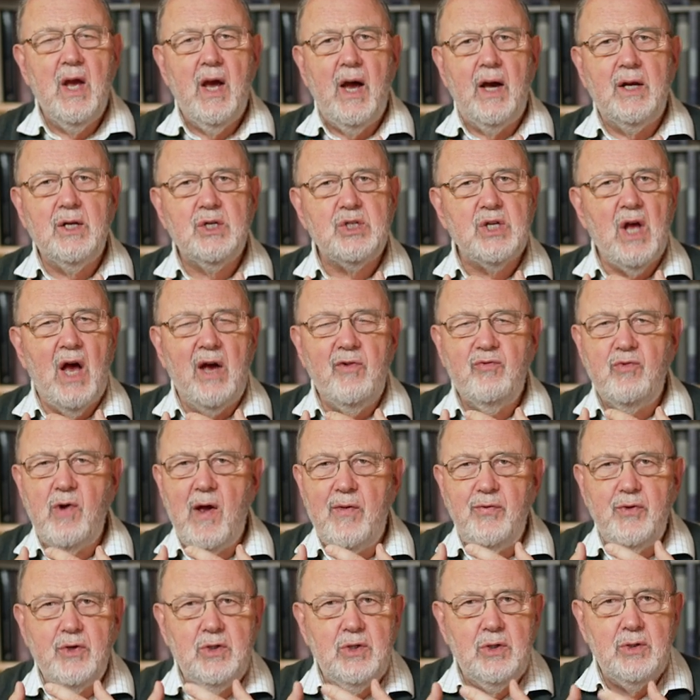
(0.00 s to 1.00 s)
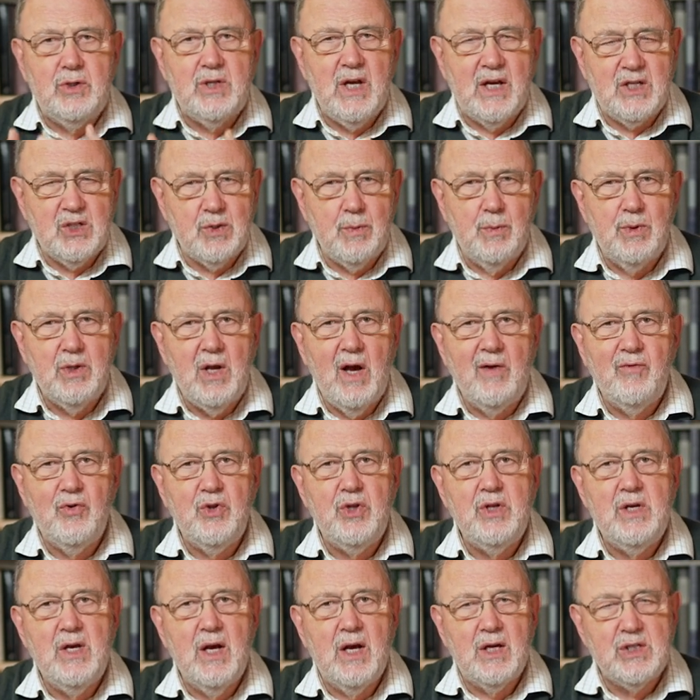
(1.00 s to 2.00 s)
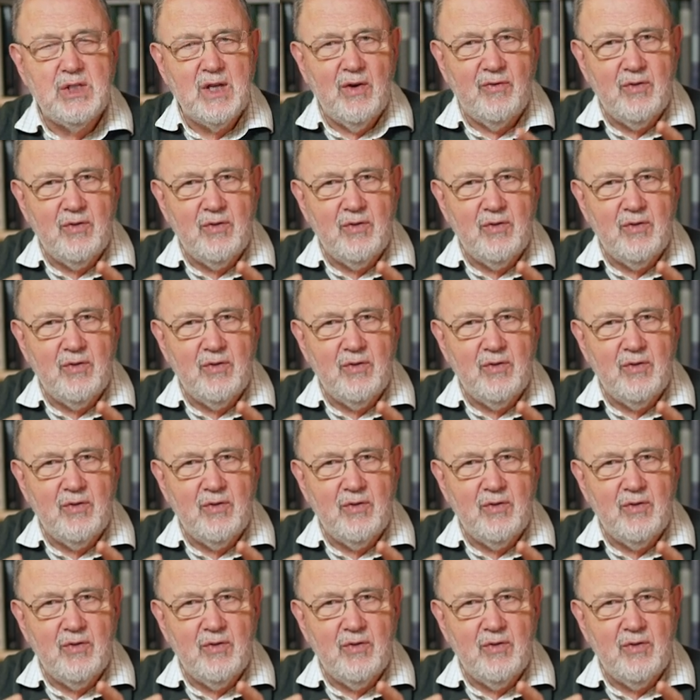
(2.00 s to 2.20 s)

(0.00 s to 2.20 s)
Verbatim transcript: and as I've read the New Testament over the years,